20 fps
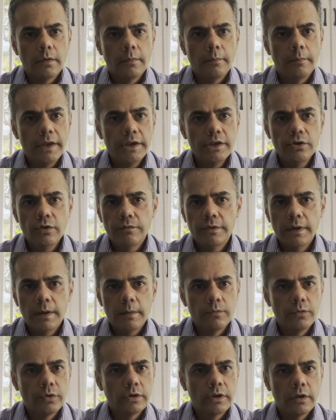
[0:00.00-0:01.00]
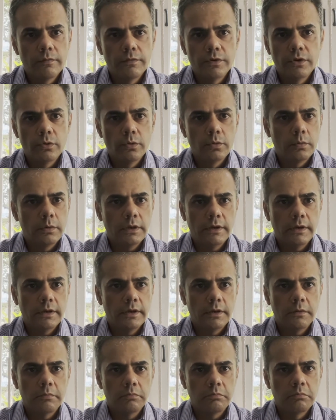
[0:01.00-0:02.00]
many of them would give you
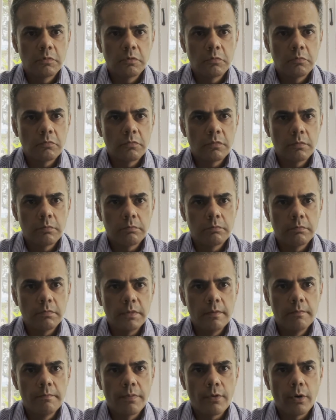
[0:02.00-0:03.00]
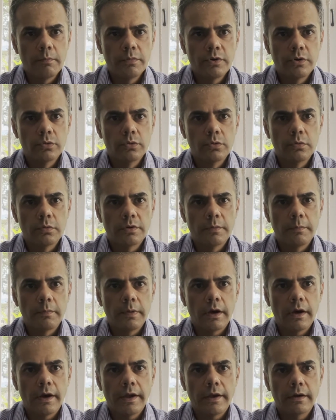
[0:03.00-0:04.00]
a impromptu
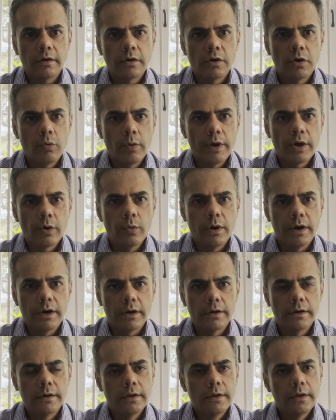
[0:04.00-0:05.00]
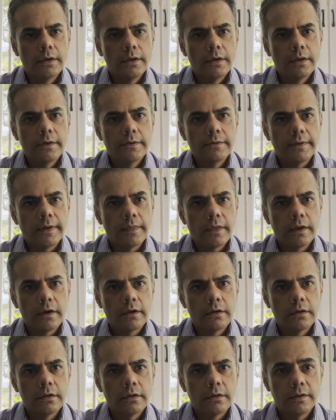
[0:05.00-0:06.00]
reply, a quick one, saying that
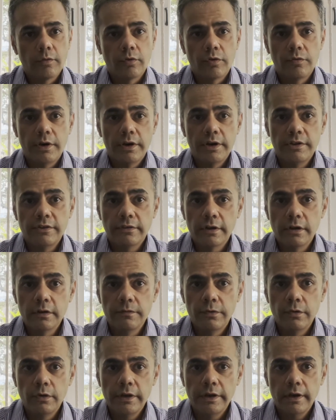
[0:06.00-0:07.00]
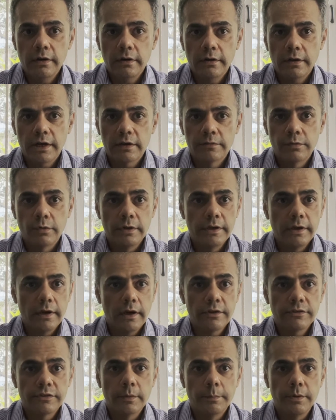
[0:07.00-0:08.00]
they would very skillfully and tactfully
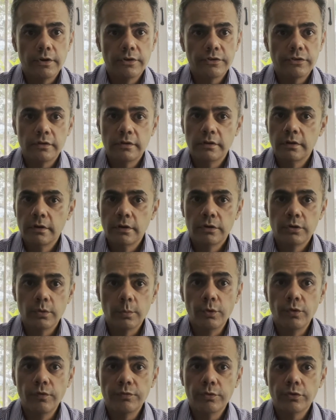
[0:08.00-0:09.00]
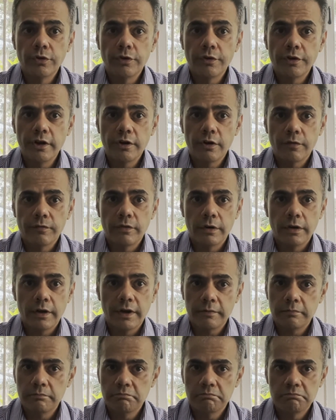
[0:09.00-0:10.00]
ask the person to move to the rear of the line,